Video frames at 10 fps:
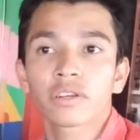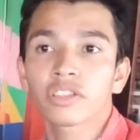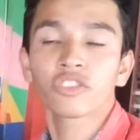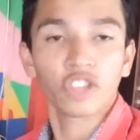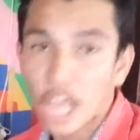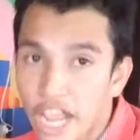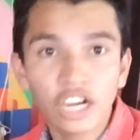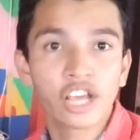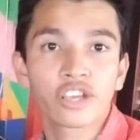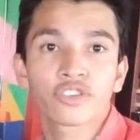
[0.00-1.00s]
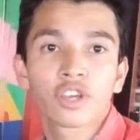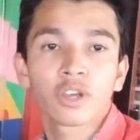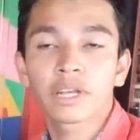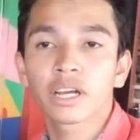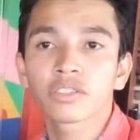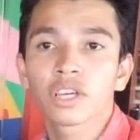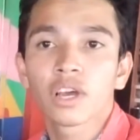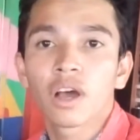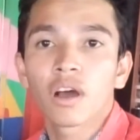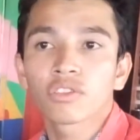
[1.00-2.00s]
This is English because
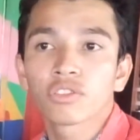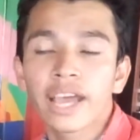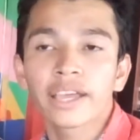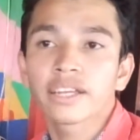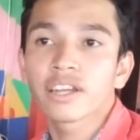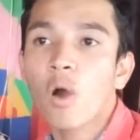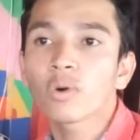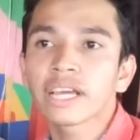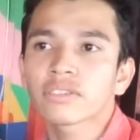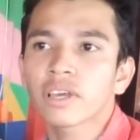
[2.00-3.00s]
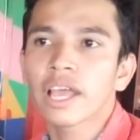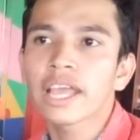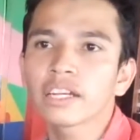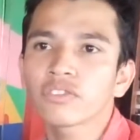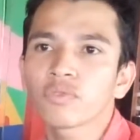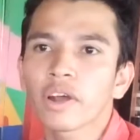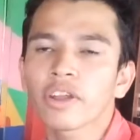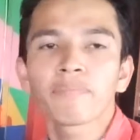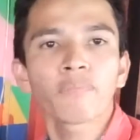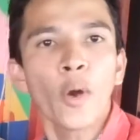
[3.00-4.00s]
today, nowadays, English is
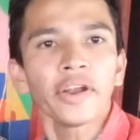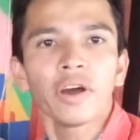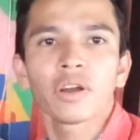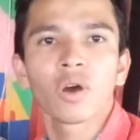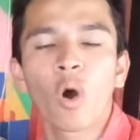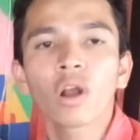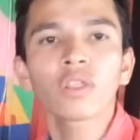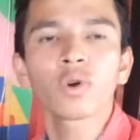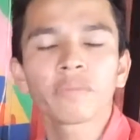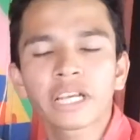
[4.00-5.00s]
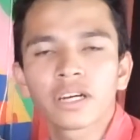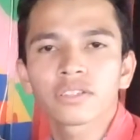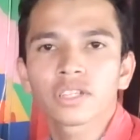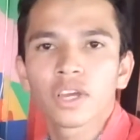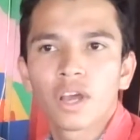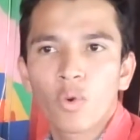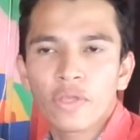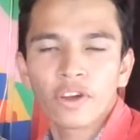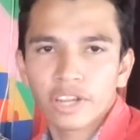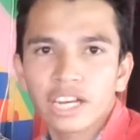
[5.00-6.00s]
very important whole world because
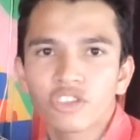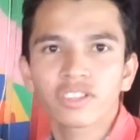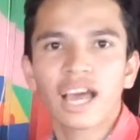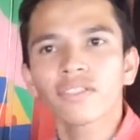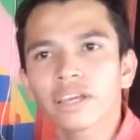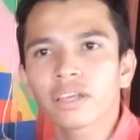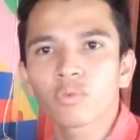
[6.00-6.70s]
without English, nothing.